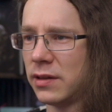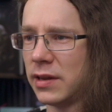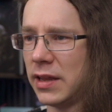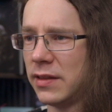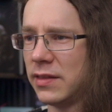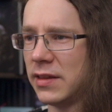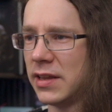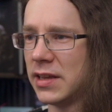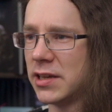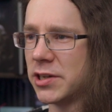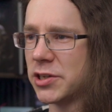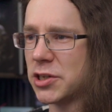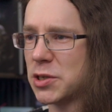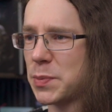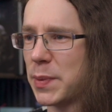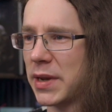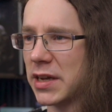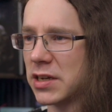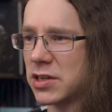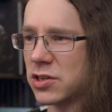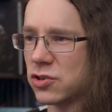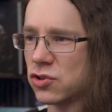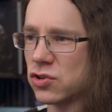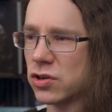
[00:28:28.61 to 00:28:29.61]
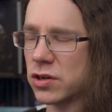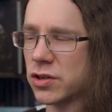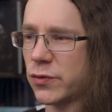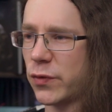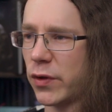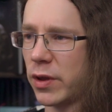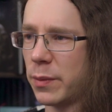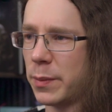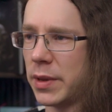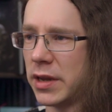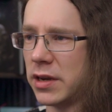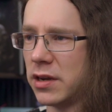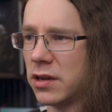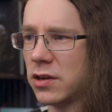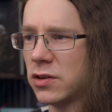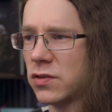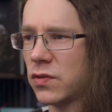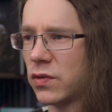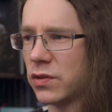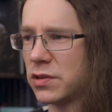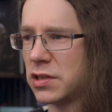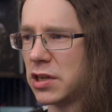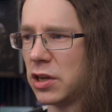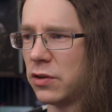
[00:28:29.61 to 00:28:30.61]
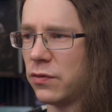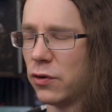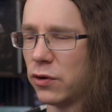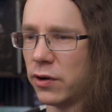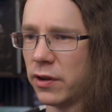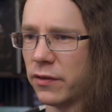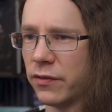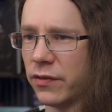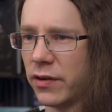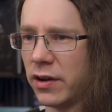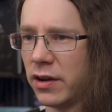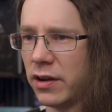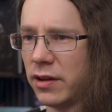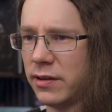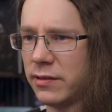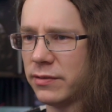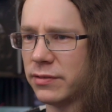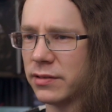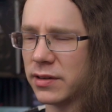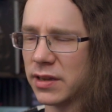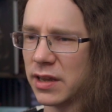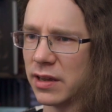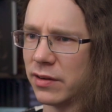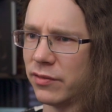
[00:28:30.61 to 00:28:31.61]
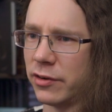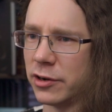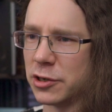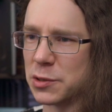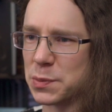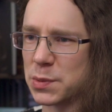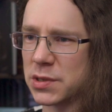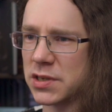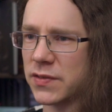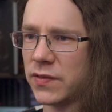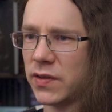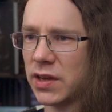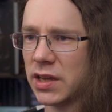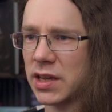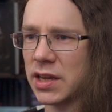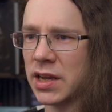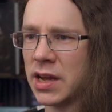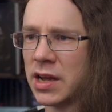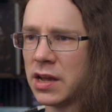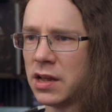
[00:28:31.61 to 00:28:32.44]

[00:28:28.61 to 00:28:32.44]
in the inspect and transfer menus for T45. Again, very specific.